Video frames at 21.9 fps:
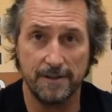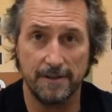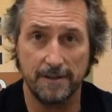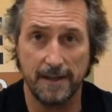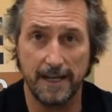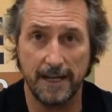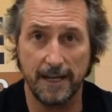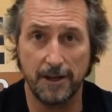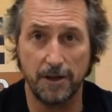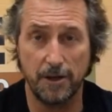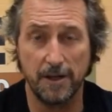
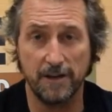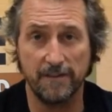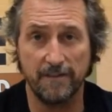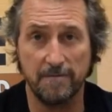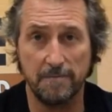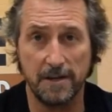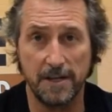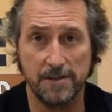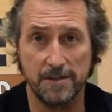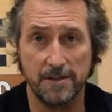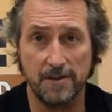unit of
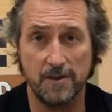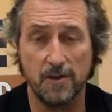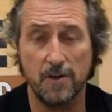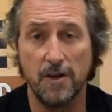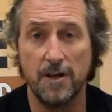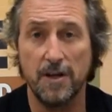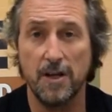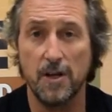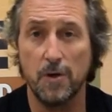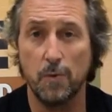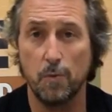measure,
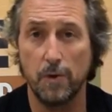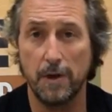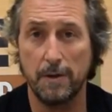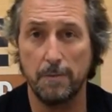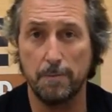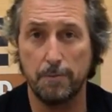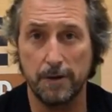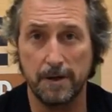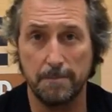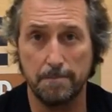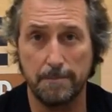we
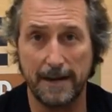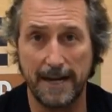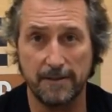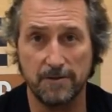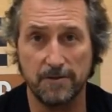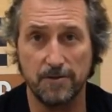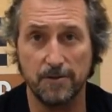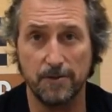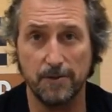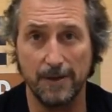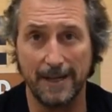put it back
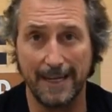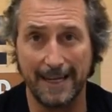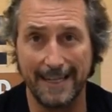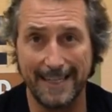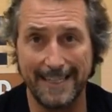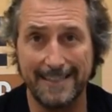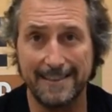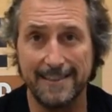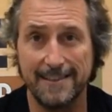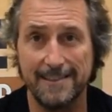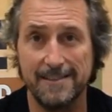to
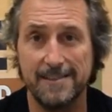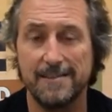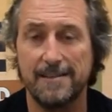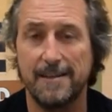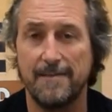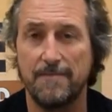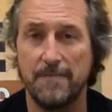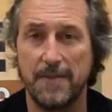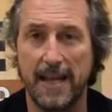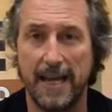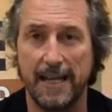litres,
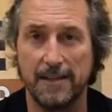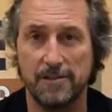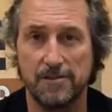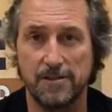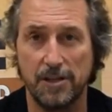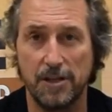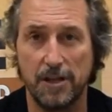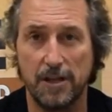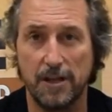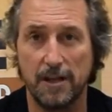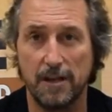and so
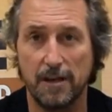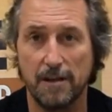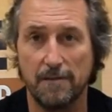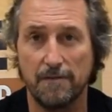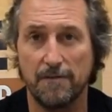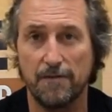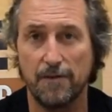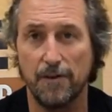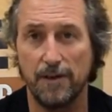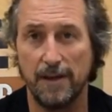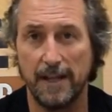you can
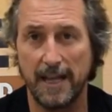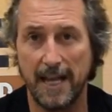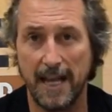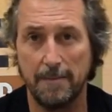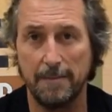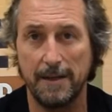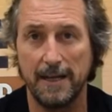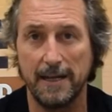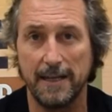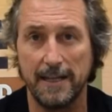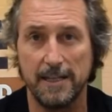convert how
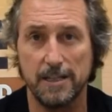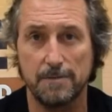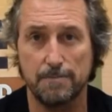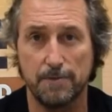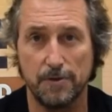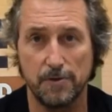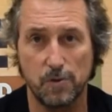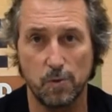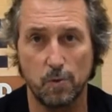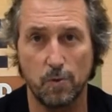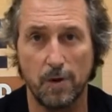many litres
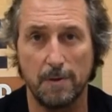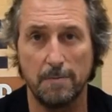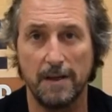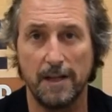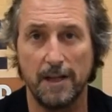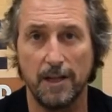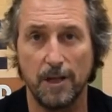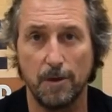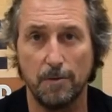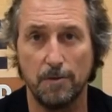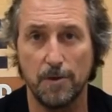per square
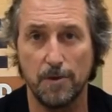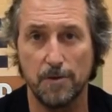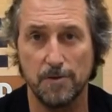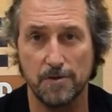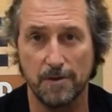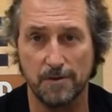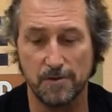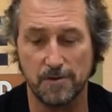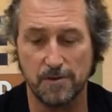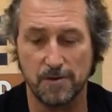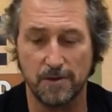metre you'll use
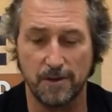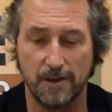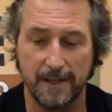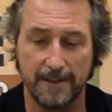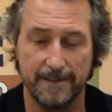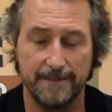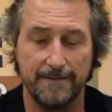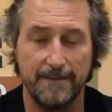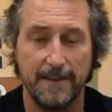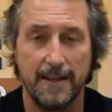on site.